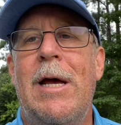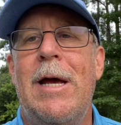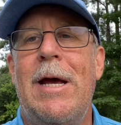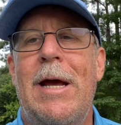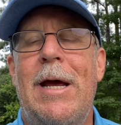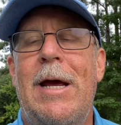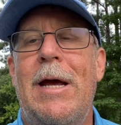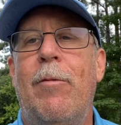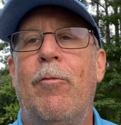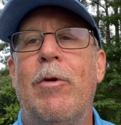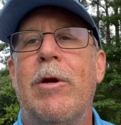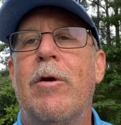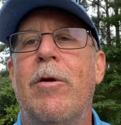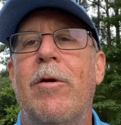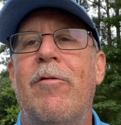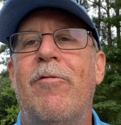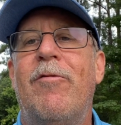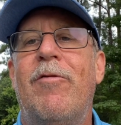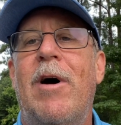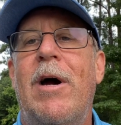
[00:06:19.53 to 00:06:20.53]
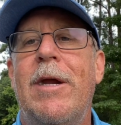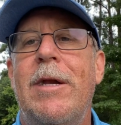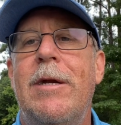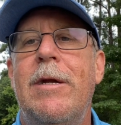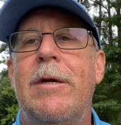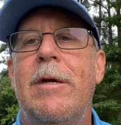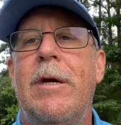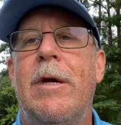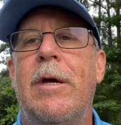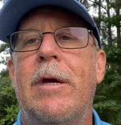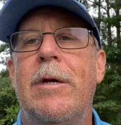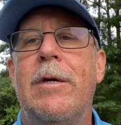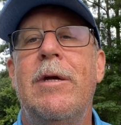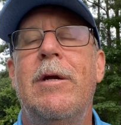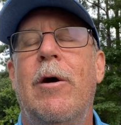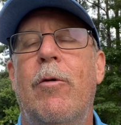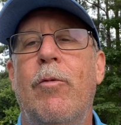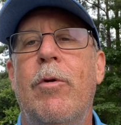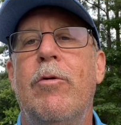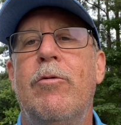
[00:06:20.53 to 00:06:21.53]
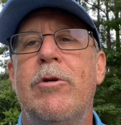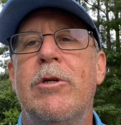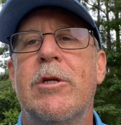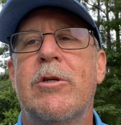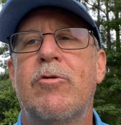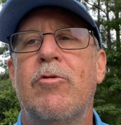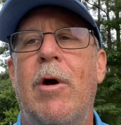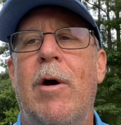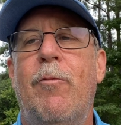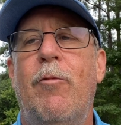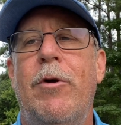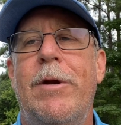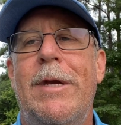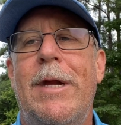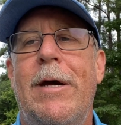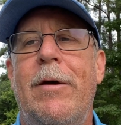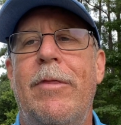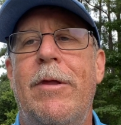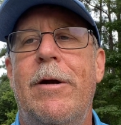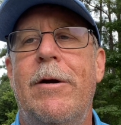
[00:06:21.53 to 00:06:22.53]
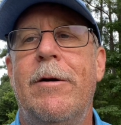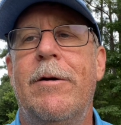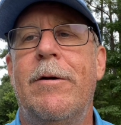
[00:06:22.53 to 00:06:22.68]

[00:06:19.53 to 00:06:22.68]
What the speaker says: and we couldn't find it, you know, we would just drop one down there.